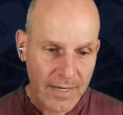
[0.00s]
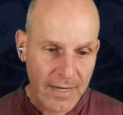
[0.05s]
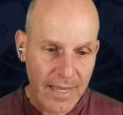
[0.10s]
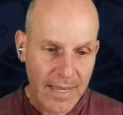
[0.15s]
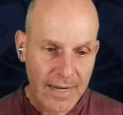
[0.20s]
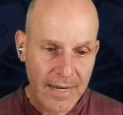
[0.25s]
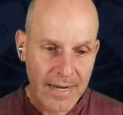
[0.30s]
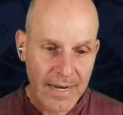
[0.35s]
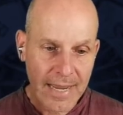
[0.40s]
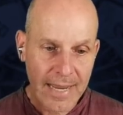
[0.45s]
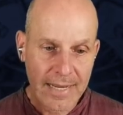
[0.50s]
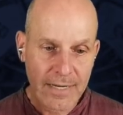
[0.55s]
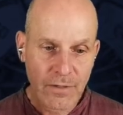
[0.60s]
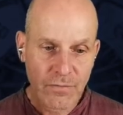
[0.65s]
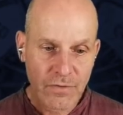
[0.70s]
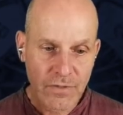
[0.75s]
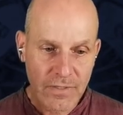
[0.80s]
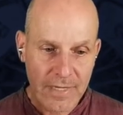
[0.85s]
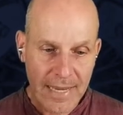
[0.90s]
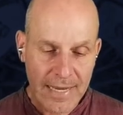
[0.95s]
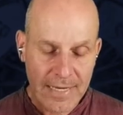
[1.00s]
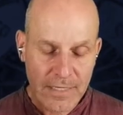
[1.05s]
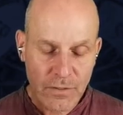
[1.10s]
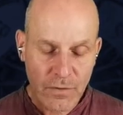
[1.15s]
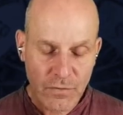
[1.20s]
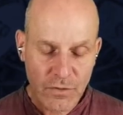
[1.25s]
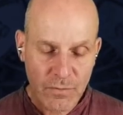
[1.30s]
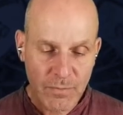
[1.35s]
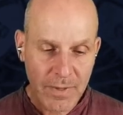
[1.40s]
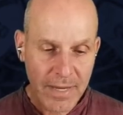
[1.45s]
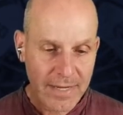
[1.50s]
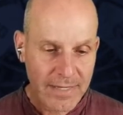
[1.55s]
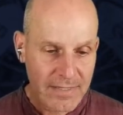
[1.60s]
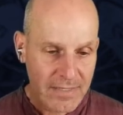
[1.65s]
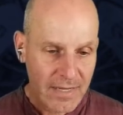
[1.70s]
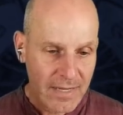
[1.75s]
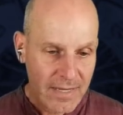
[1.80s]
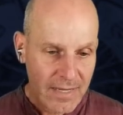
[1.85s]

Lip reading: and an Ace of Spades